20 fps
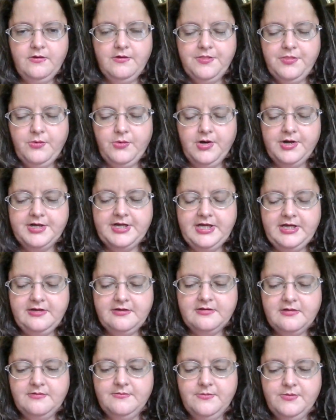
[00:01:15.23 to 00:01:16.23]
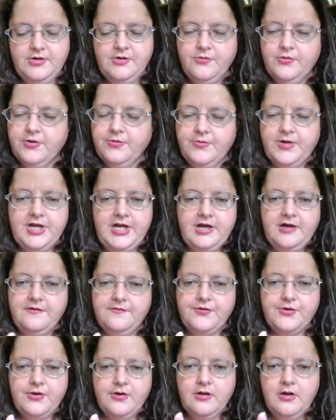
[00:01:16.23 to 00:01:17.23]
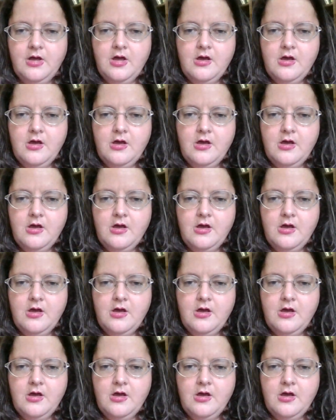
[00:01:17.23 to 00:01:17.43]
thwart it or whatever.